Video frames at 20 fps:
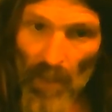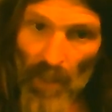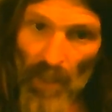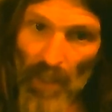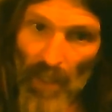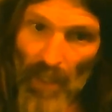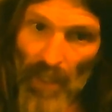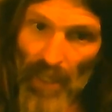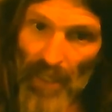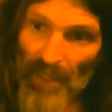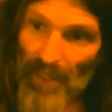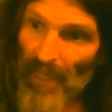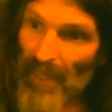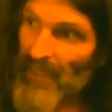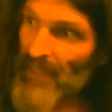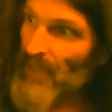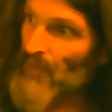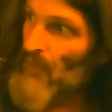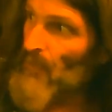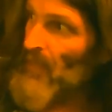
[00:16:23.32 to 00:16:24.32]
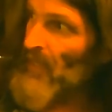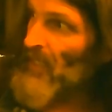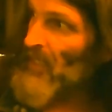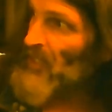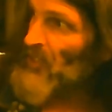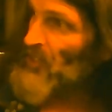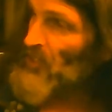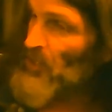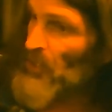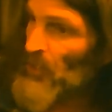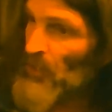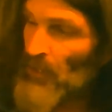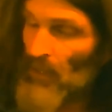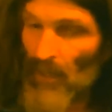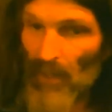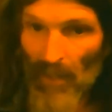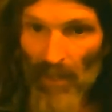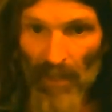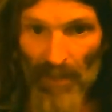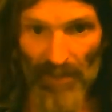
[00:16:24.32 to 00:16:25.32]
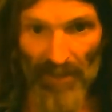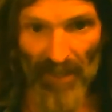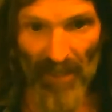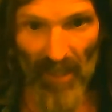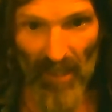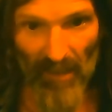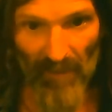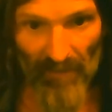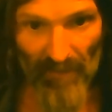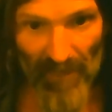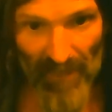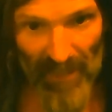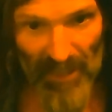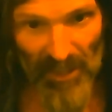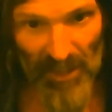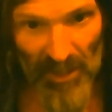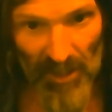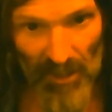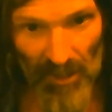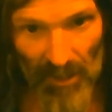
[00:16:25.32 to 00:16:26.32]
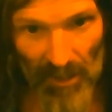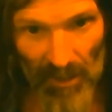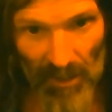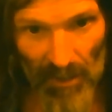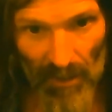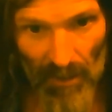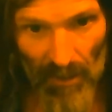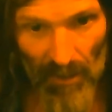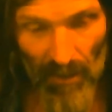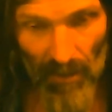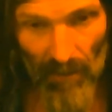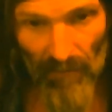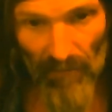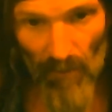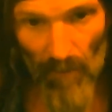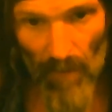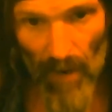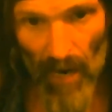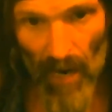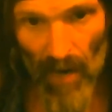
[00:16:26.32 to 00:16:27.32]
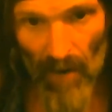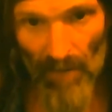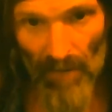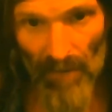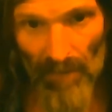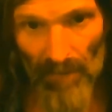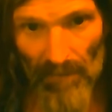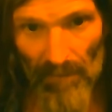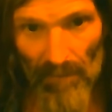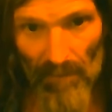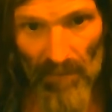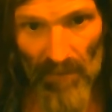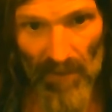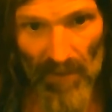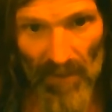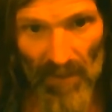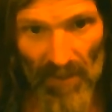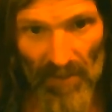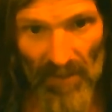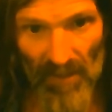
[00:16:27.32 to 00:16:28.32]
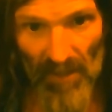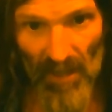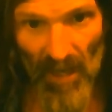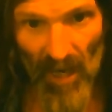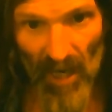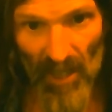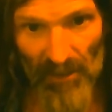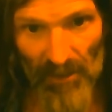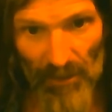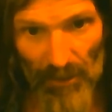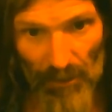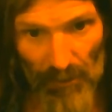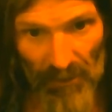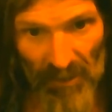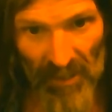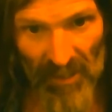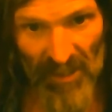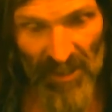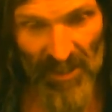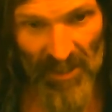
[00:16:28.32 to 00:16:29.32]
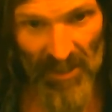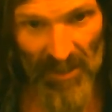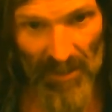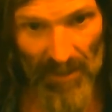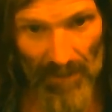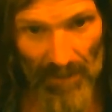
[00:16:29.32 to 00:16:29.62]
and I can measure the elevation of the mountain in the not too distant,